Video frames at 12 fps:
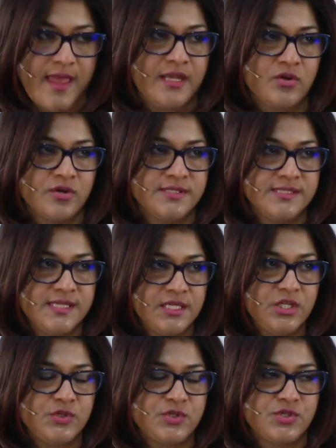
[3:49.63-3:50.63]
and
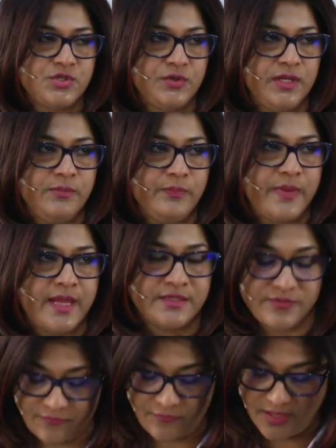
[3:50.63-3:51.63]
continues to
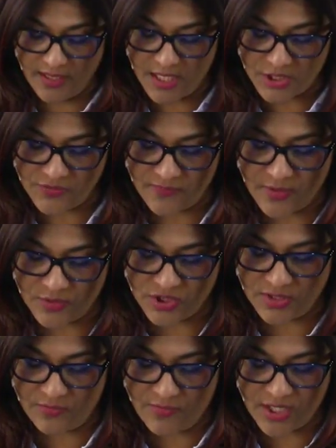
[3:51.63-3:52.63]
impact free cash flow
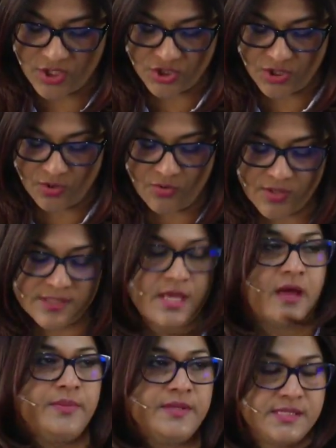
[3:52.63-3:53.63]
generation across
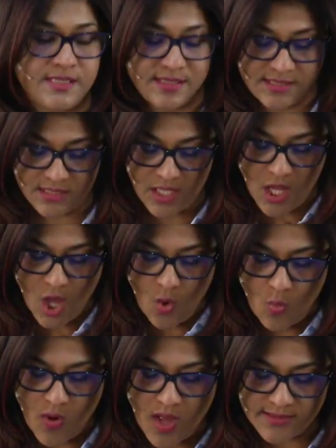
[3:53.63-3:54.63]
our business,
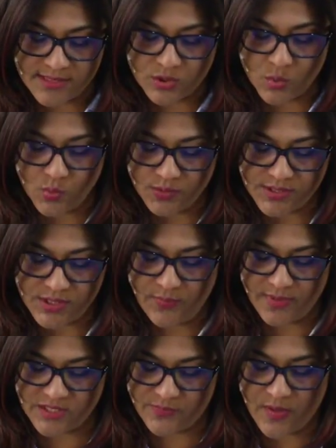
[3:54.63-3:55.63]
whilst also
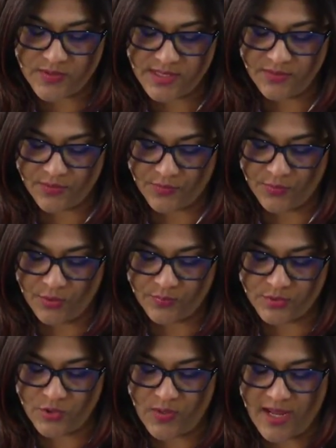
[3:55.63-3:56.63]
exposing the
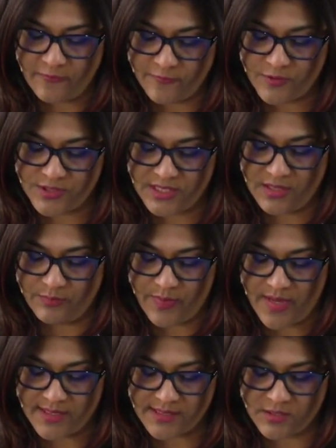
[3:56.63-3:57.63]
group to adverse
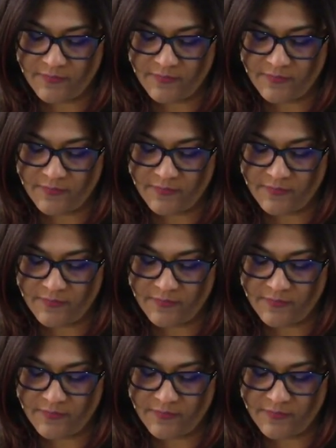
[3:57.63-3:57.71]
impacts